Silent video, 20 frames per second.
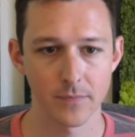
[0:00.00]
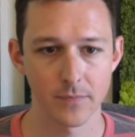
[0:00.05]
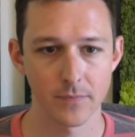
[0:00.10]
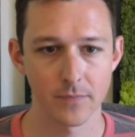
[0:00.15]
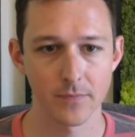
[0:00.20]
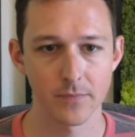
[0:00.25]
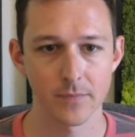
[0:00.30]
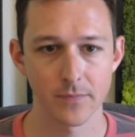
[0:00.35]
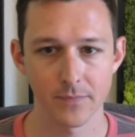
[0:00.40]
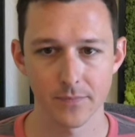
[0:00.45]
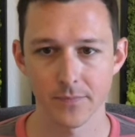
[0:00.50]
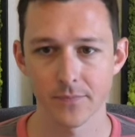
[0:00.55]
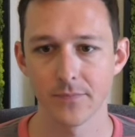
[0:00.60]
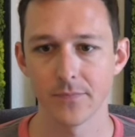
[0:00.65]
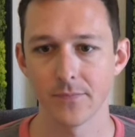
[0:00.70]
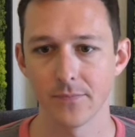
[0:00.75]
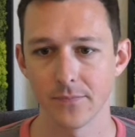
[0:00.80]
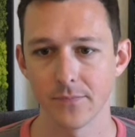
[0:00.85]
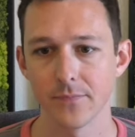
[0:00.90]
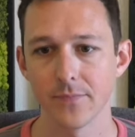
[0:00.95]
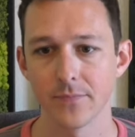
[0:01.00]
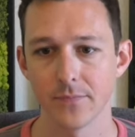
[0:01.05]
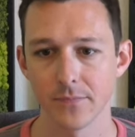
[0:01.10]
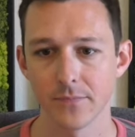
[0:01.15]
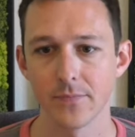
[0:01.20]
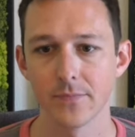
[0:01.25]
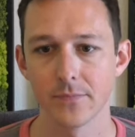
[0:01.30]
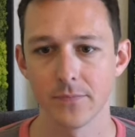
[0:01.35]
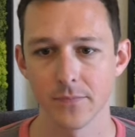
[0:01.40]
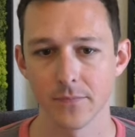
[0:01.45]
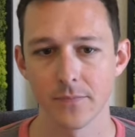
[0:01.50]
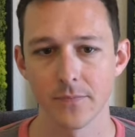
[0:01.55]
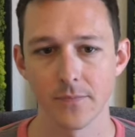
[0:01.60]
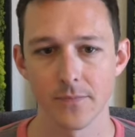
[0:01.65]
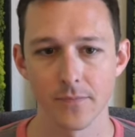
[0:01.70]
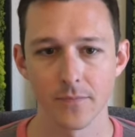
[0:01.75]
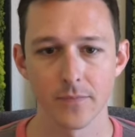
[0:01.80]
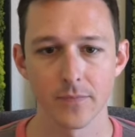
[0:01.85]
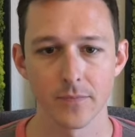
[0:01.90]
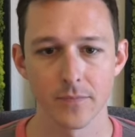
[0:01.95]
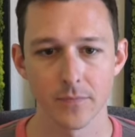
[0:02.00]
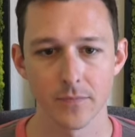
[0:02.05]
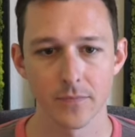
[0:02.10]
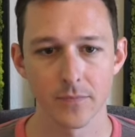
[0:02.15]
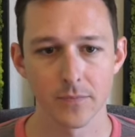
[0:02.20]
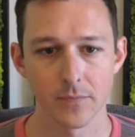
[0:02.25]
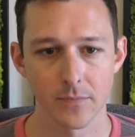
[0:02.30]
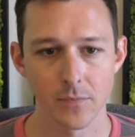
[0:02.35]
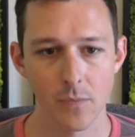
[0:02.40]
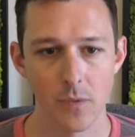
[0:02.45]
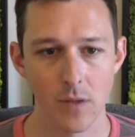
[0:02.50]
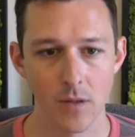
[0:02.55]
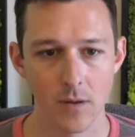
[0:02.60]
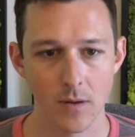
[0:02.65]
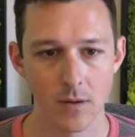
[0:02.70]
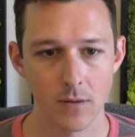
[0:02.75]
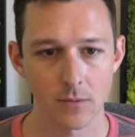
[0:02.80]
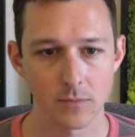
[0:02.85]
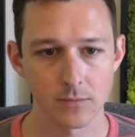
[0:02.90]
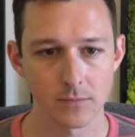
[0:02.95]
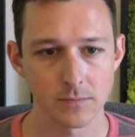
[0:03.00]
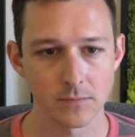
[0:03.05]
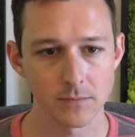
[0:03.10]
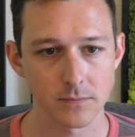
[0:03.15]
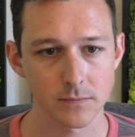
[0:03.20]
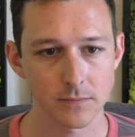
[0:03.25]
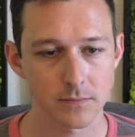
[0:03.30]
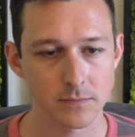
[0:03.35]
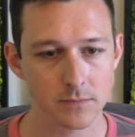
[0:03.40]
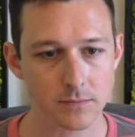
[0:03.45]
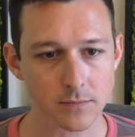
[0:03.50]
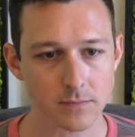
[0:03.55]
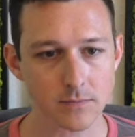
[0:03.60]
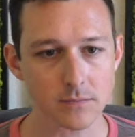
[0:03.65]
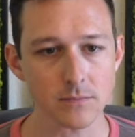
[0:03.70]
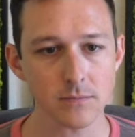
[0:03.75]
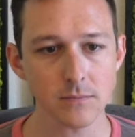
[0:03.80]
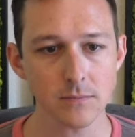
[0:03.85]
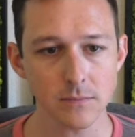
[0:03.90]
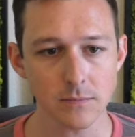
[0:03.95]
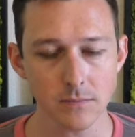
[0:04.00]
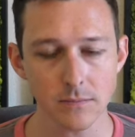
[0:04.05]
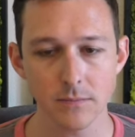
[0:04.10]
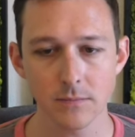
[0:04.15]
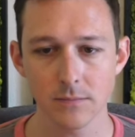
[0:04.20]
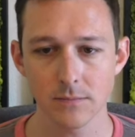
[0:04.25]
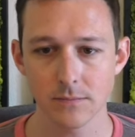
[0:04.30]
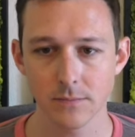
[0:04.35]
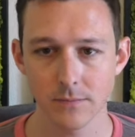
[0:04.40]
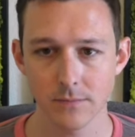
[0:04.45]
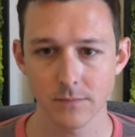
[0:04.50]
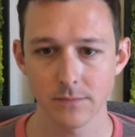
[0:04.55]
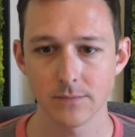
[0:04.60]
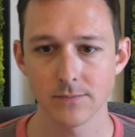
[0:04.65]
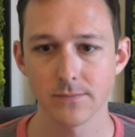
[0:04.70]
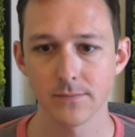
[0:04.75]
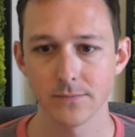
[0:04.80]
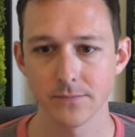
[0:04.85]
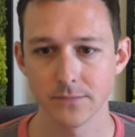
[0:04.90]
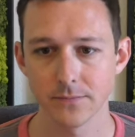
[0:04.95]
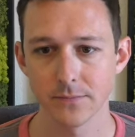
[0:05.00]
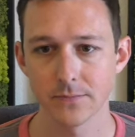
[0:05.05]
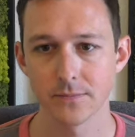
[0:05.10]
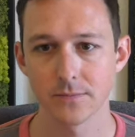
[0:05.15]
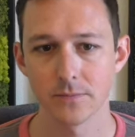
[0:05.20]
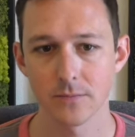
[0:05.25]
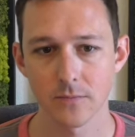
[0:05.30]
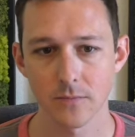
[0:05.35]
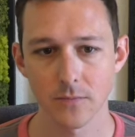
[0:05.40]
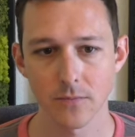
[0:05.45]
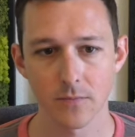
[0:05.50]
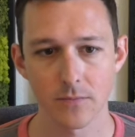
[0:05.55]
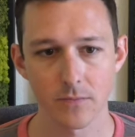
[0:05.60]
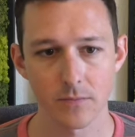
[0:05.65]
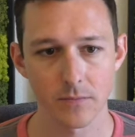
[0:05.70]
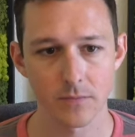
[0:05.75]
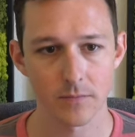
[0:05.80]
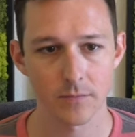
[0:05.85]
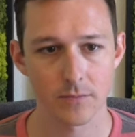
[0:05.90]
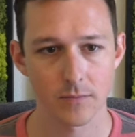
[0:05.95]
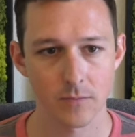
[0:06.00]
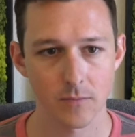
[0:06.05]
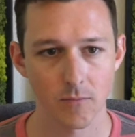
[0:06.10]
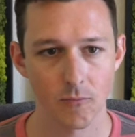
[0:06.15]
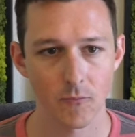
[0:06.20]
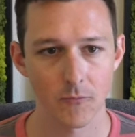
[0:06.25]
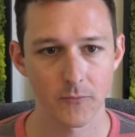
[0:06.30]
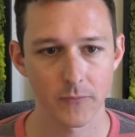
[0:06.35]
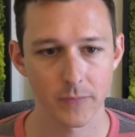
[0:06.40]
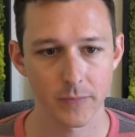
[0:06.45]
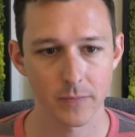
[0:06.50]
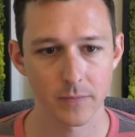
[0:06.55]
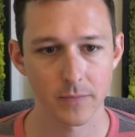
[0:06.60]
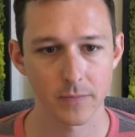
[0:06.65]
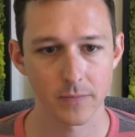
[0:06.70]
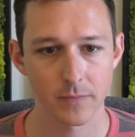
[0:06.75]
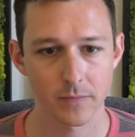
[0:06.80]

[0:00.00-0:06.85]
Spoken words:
(not speaking)